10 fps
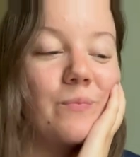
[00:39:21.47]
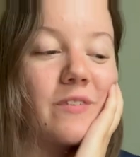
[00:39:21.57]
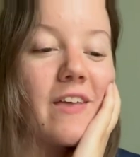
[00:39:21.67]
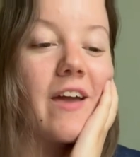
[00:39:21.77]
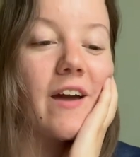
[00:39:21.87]

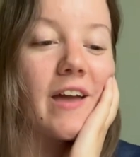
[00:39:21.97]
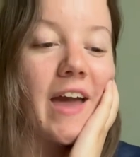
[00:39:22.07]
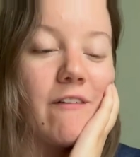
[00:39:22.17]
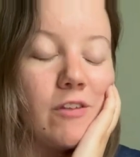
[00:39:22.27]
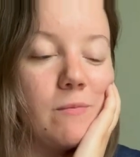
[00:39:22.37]
So I
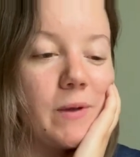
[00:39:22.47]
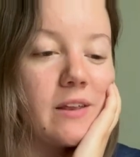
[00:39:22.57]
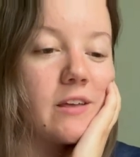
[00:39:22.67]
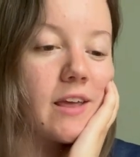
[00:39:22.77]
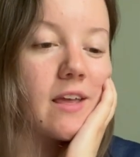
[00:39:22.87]
haven't
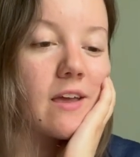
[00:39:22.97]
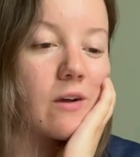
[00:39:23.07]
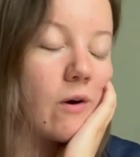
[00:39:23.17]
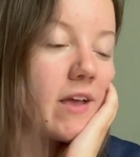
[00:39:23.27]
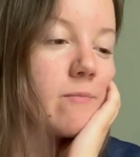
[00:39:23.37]
been doing
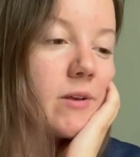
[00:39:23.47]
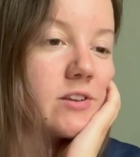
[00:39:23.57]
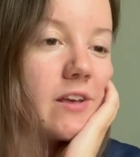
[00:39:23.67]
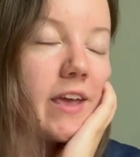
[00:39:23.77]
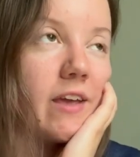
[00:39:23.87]
quite as much
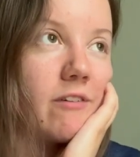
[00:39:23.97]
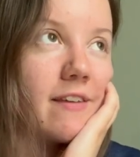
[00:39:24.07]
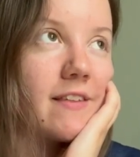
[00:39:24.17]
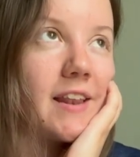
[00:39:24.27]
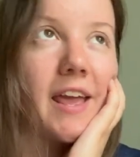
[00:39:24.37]
sewing
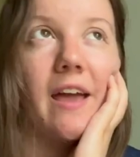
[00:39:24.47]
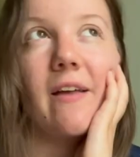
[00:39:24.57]
recently.